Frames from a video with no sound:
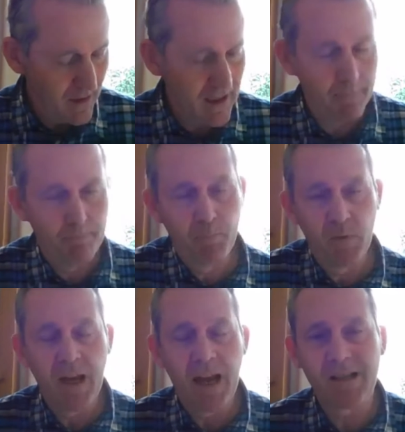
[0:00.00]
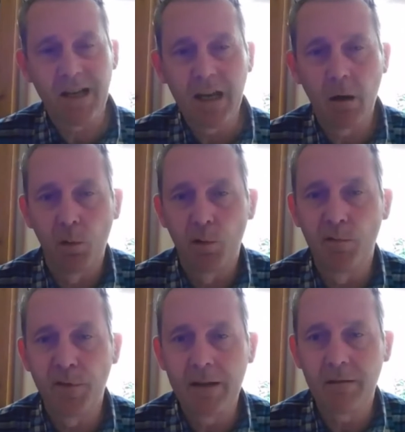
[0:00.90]
that stakeholder
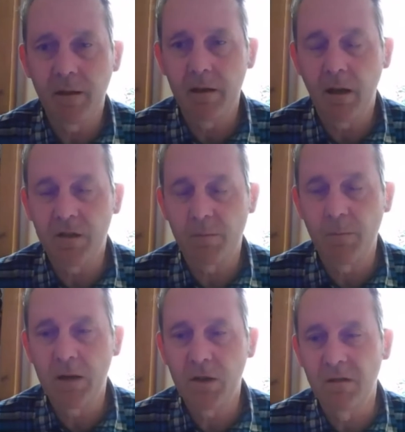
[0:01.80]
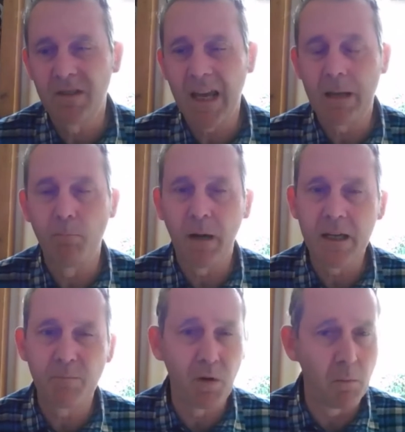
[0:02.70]
event that I just mentioned taking
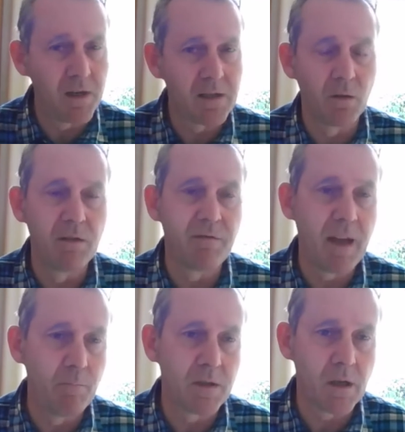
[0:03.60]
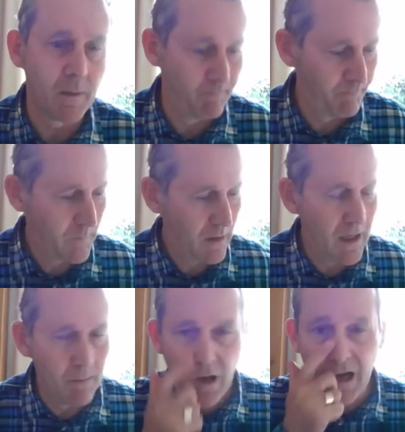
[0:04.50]
place probably until November time.
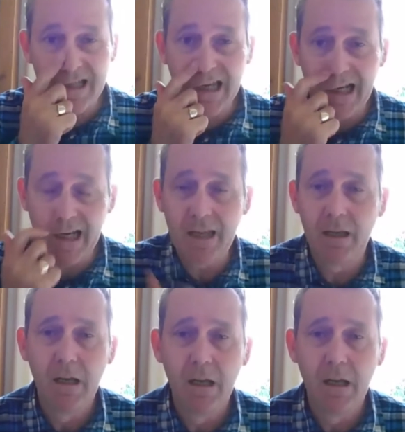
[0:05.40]
Ideally,